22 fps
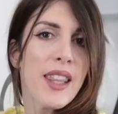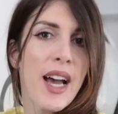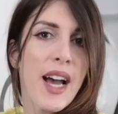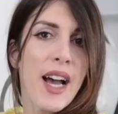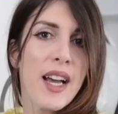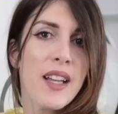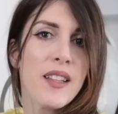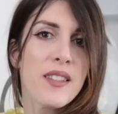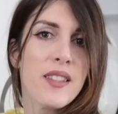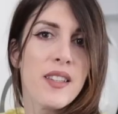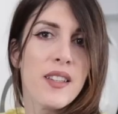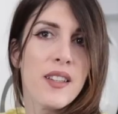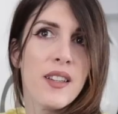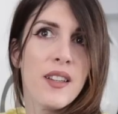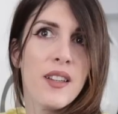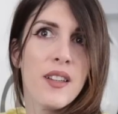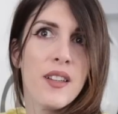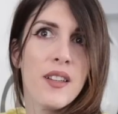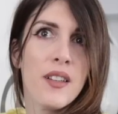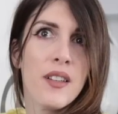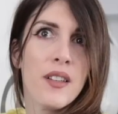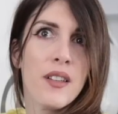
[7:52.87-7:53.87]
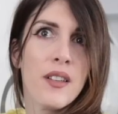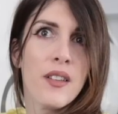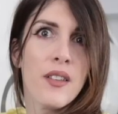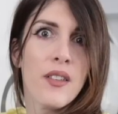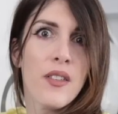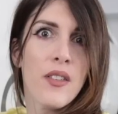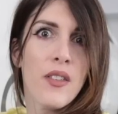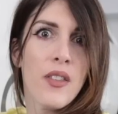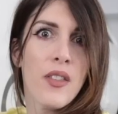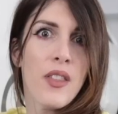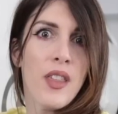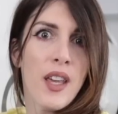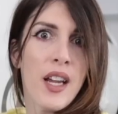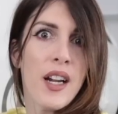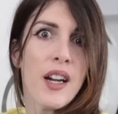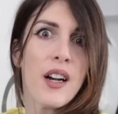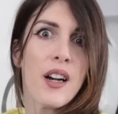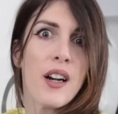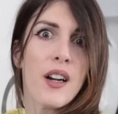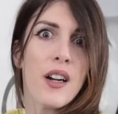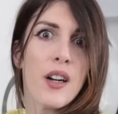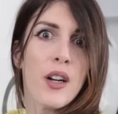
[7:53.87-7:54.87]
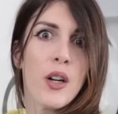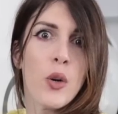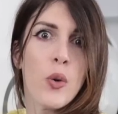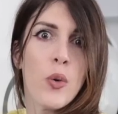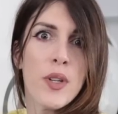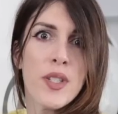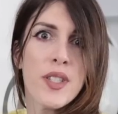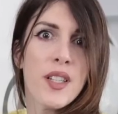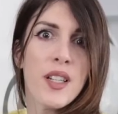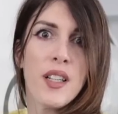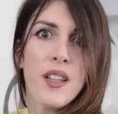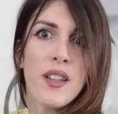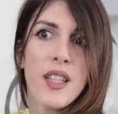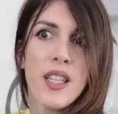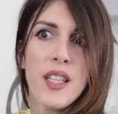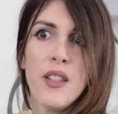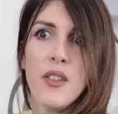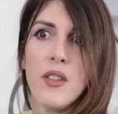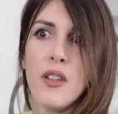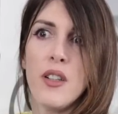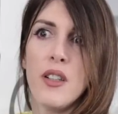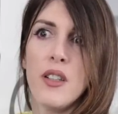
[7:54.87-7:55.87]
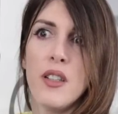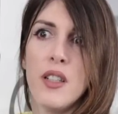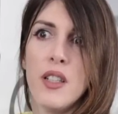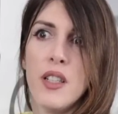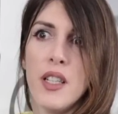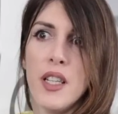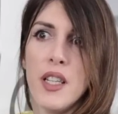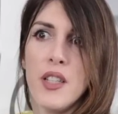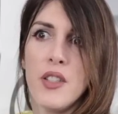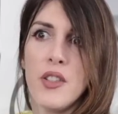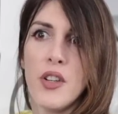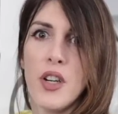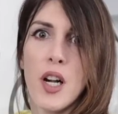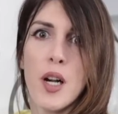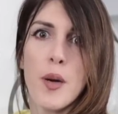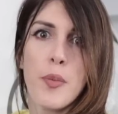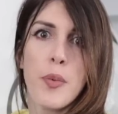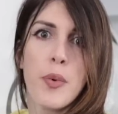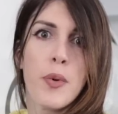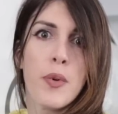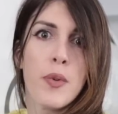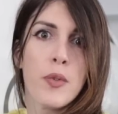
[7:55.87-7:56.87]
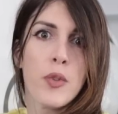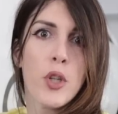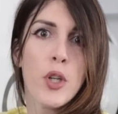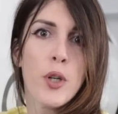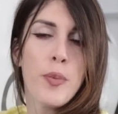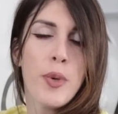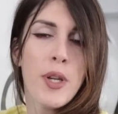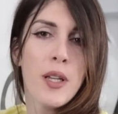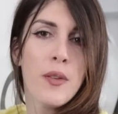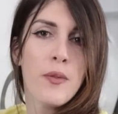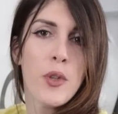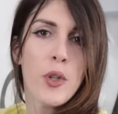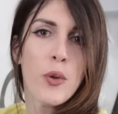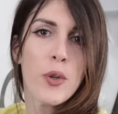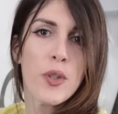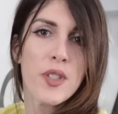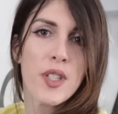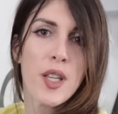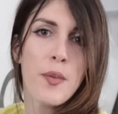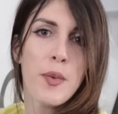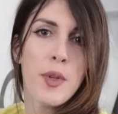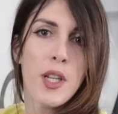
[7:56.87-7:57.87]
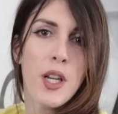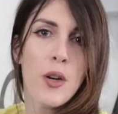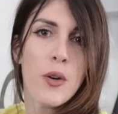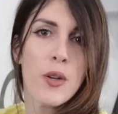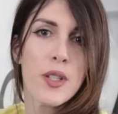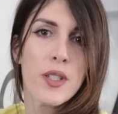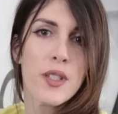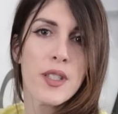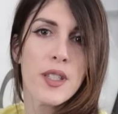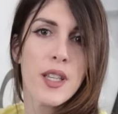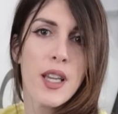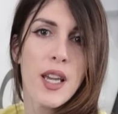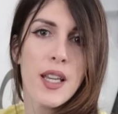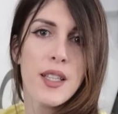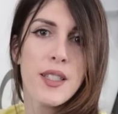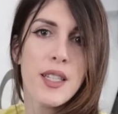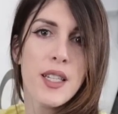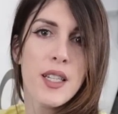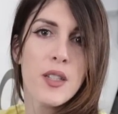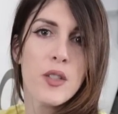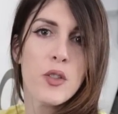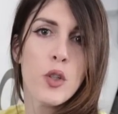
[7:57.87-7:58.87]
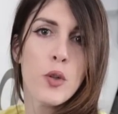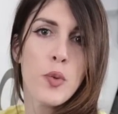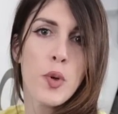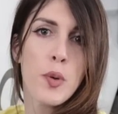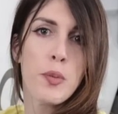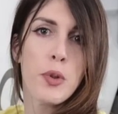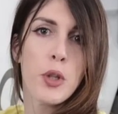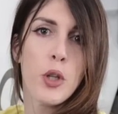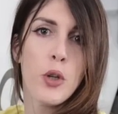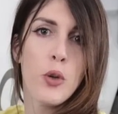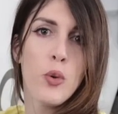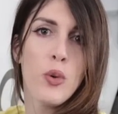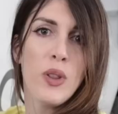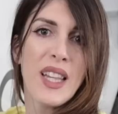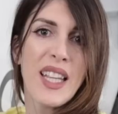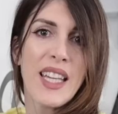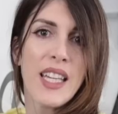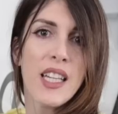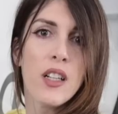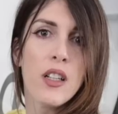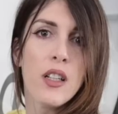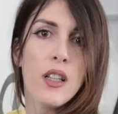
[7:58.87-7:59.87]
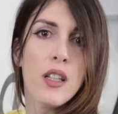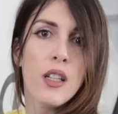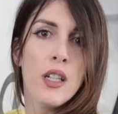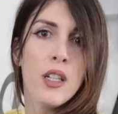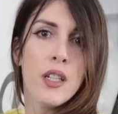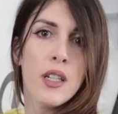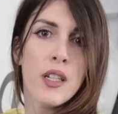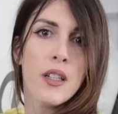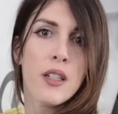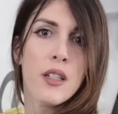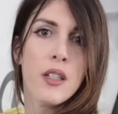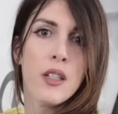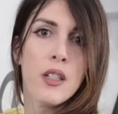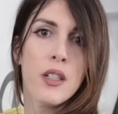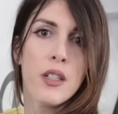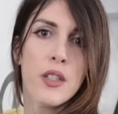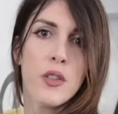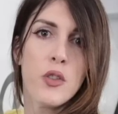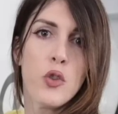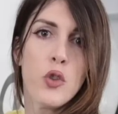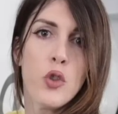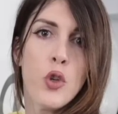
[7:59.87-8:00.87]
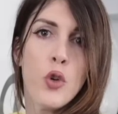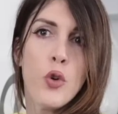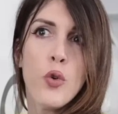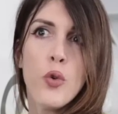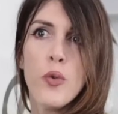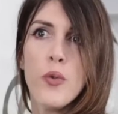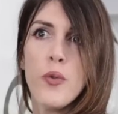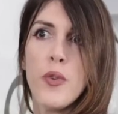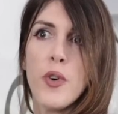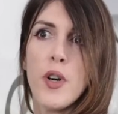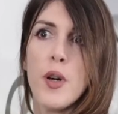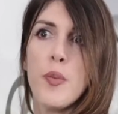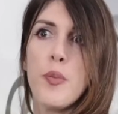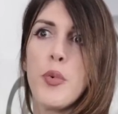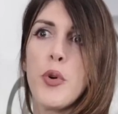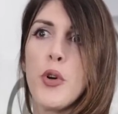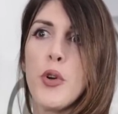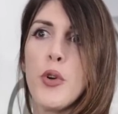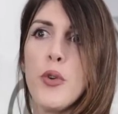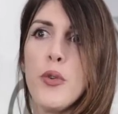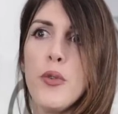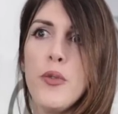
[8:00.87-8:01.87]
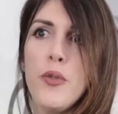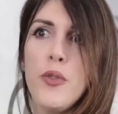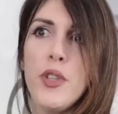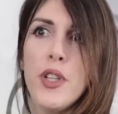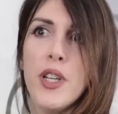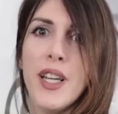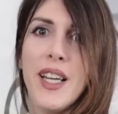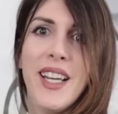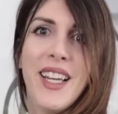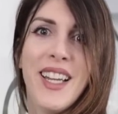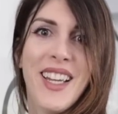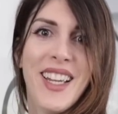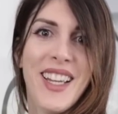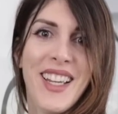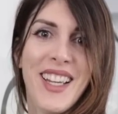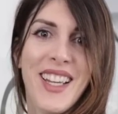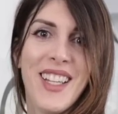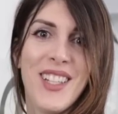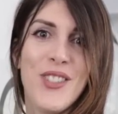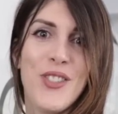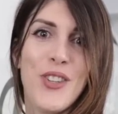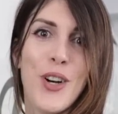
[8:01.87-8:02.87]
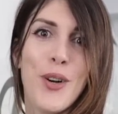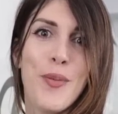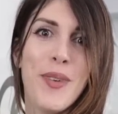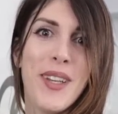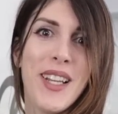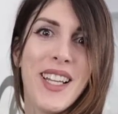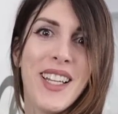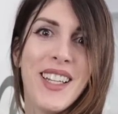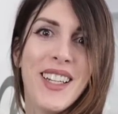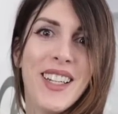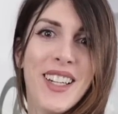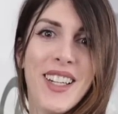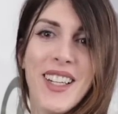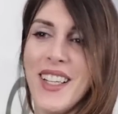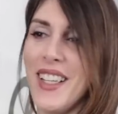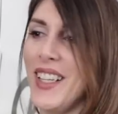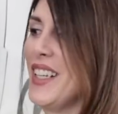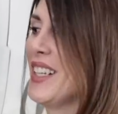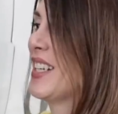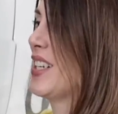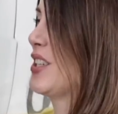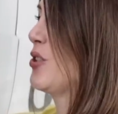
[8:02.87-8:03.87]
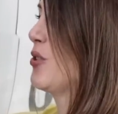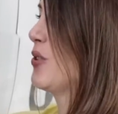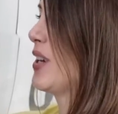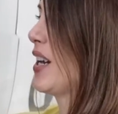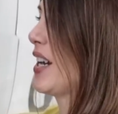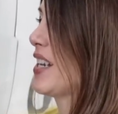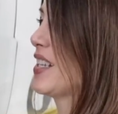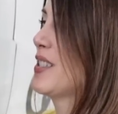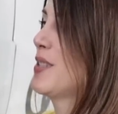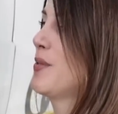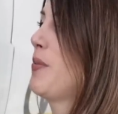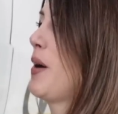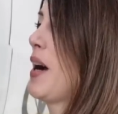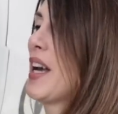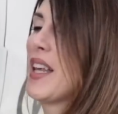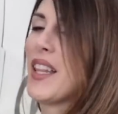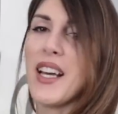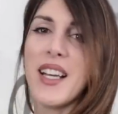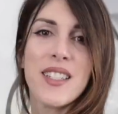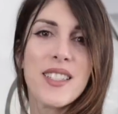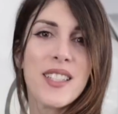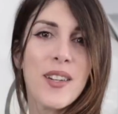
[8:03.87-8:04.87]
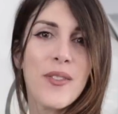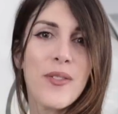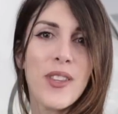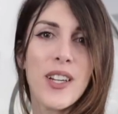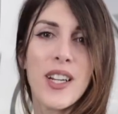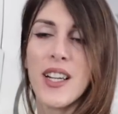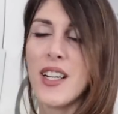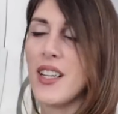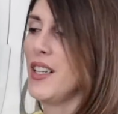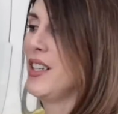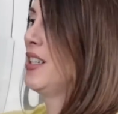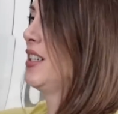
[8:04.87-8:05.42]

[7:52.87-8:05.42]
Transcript: that there. It wasn't illegal in Europe. European viewers, let me know, is ATE Super Blue legal? The TÜV approved in Germany? Can you guys buy that stuff there?